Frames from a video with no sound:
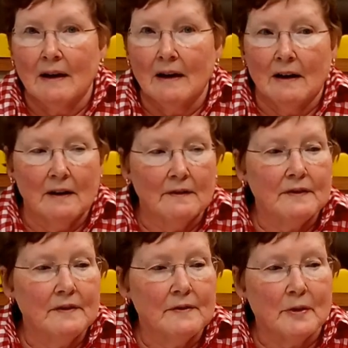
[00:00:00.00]
of
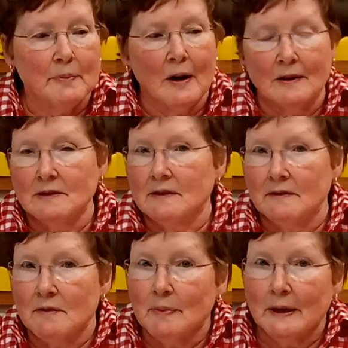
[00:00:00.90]
the parts
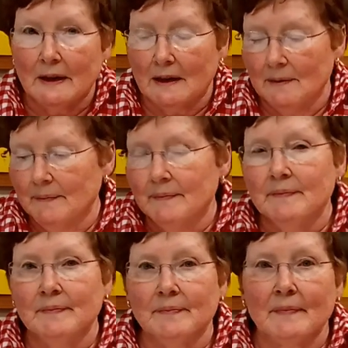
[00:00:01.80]
of the pig.
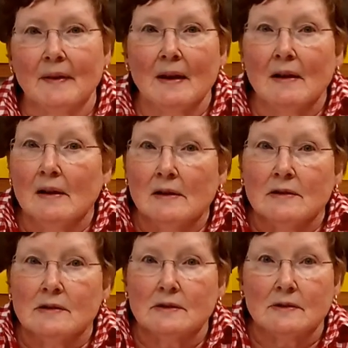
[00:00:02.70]

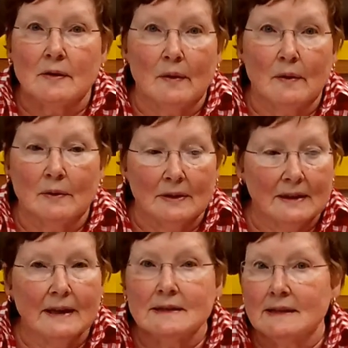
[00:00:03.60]
So
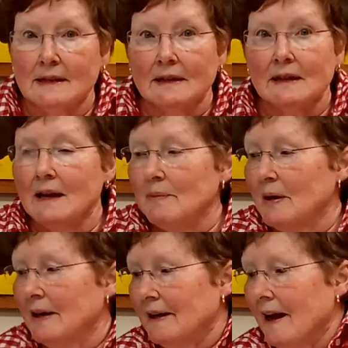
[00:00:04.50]
let's get them cut